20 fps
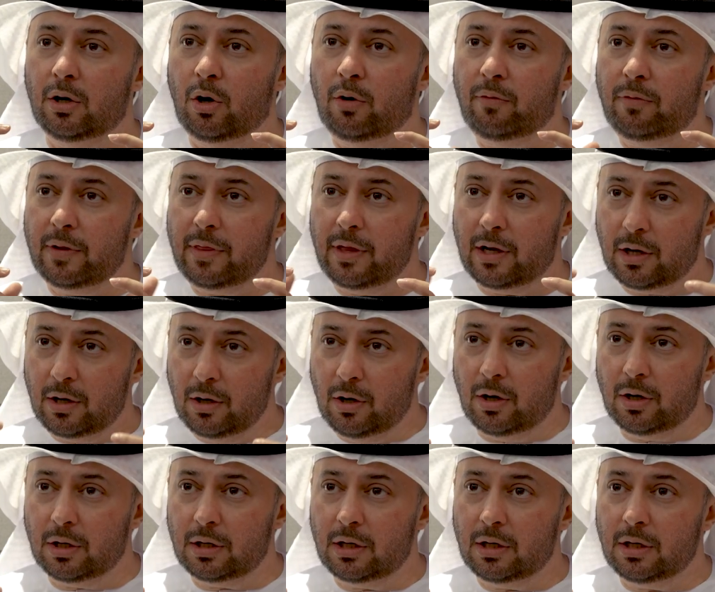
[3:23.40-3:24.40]
over the
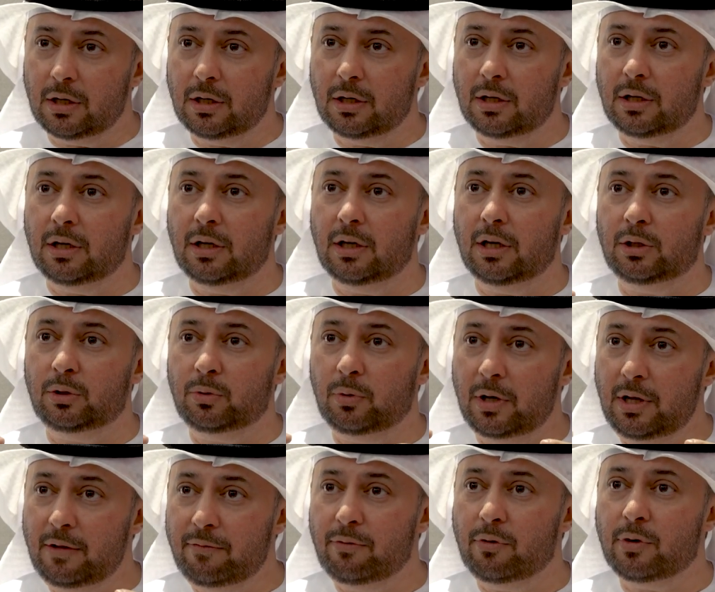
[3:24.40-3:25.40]
clock,
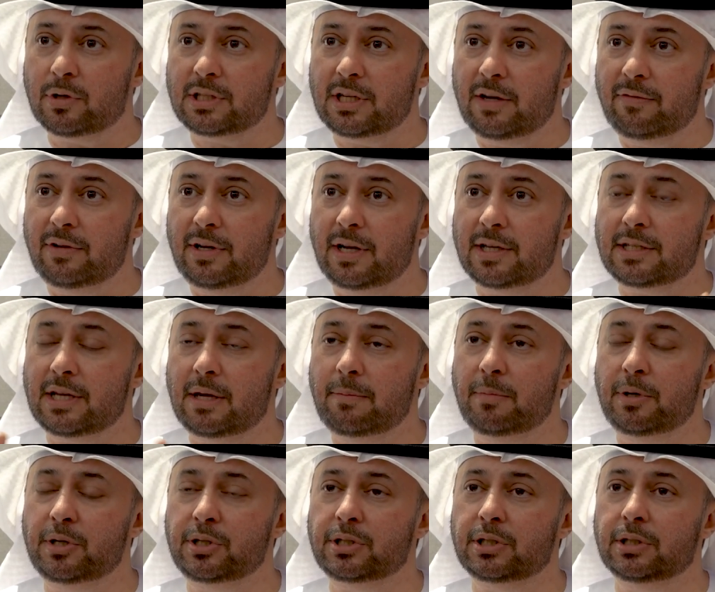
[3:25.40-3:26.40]
24/7, as I
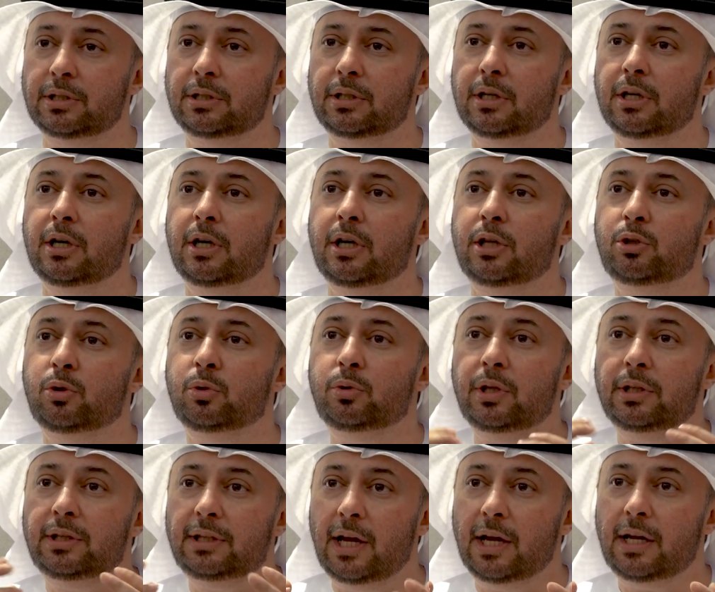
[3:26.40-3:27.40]
mentioned, to
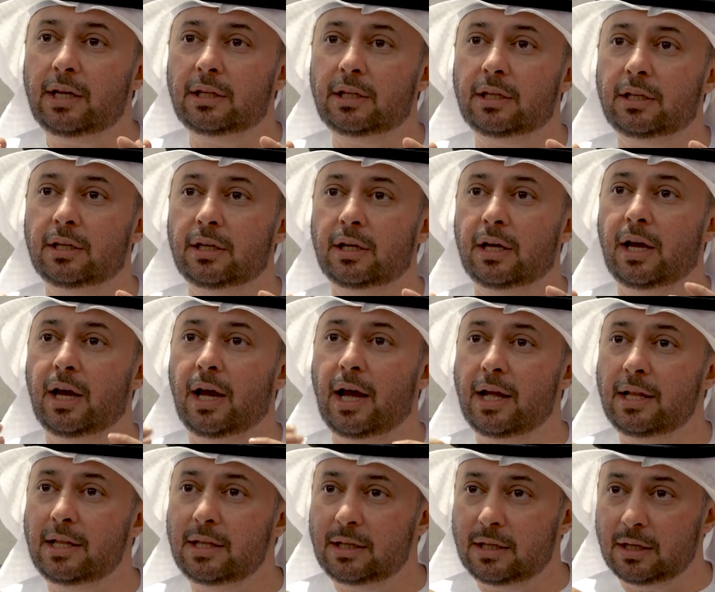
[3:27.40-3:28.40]
detect
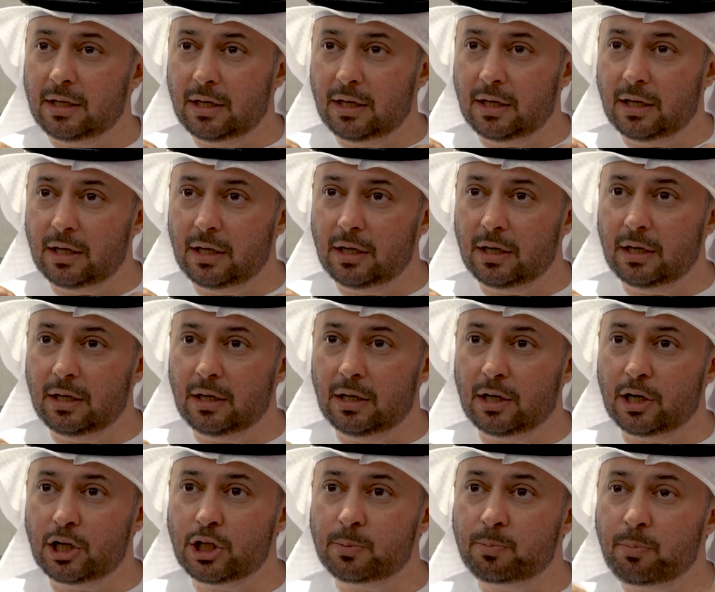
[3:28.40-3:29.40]
and
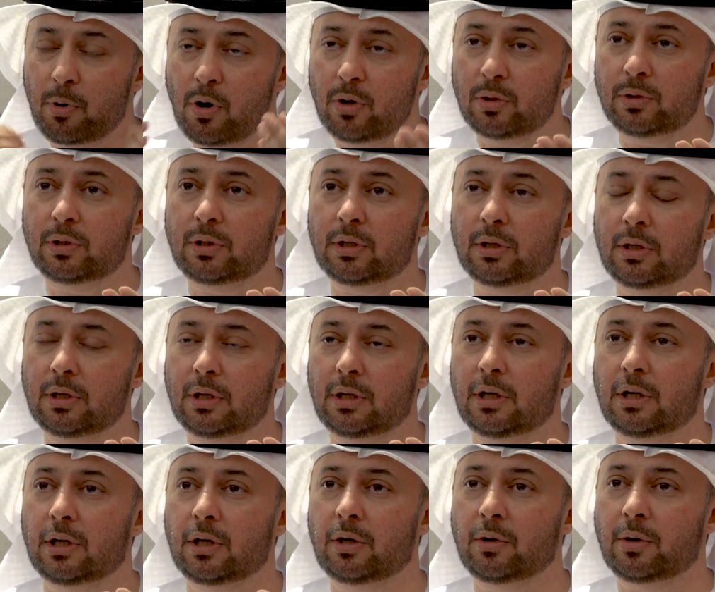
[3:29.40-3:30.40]
respond
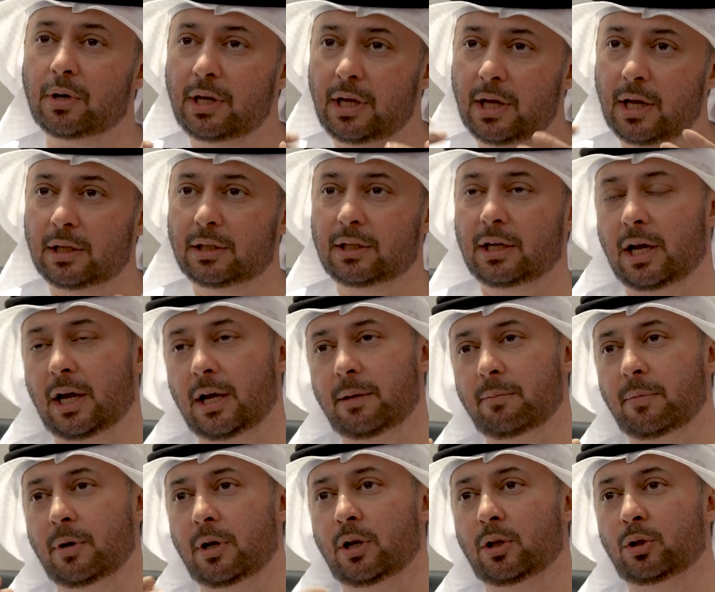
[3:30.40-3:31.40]
in real
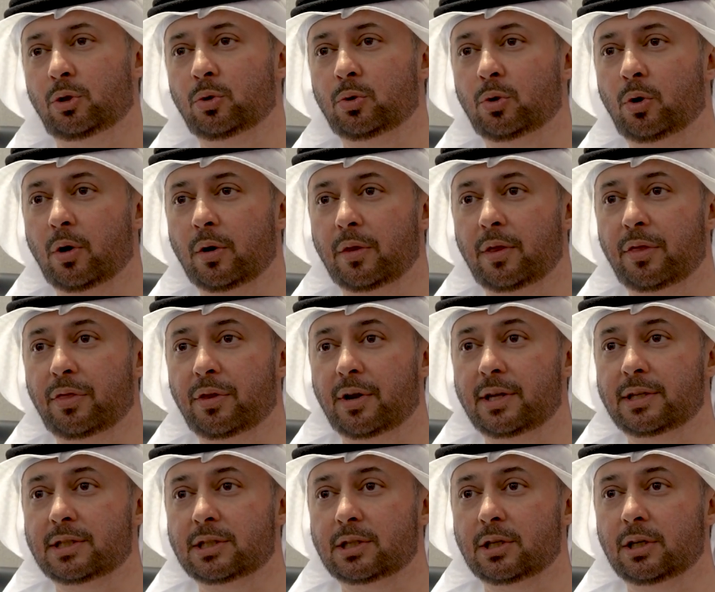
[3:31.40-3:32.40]
time to all the
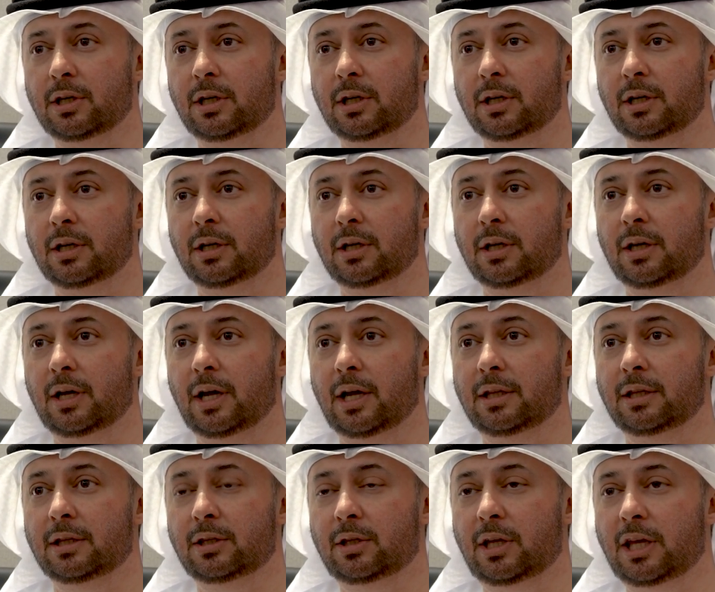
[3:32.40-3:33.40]
threats
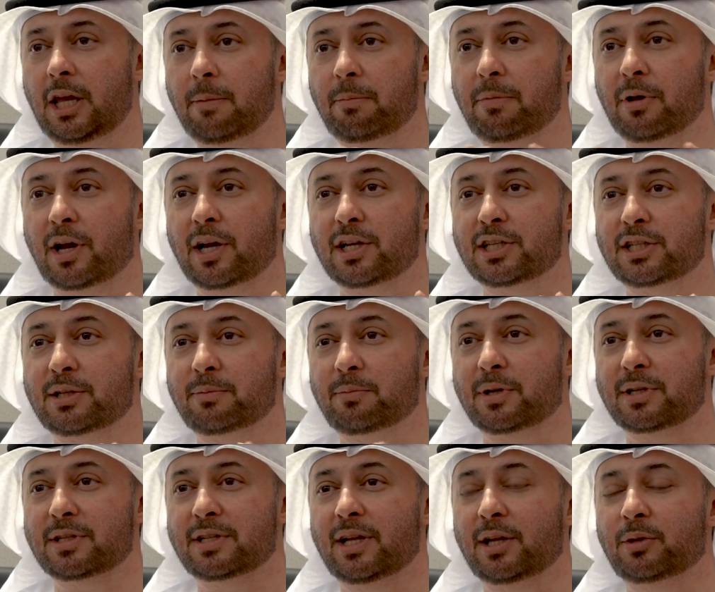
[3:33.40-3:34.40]
and keep the
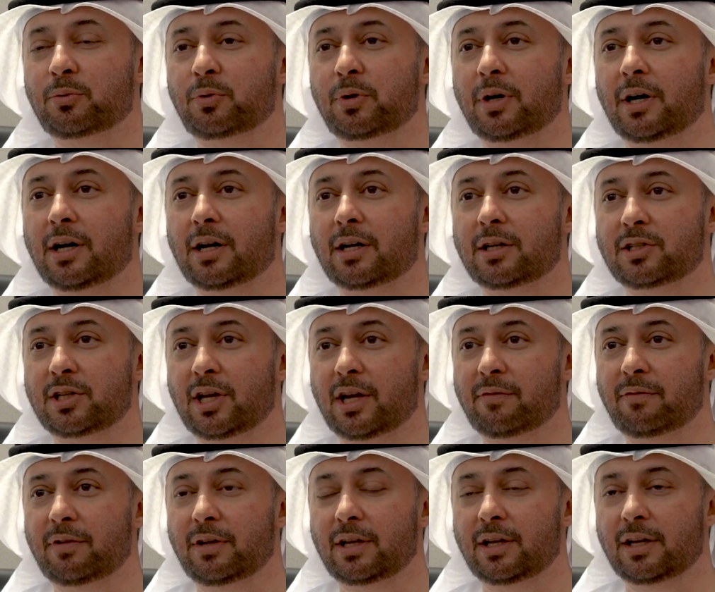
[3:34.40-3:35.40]
customers that we are
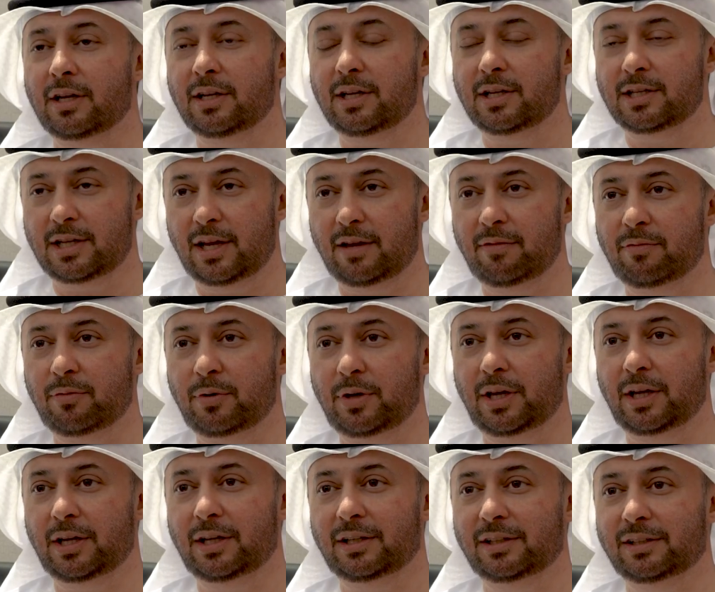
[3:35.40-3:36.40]
serving in a safe way.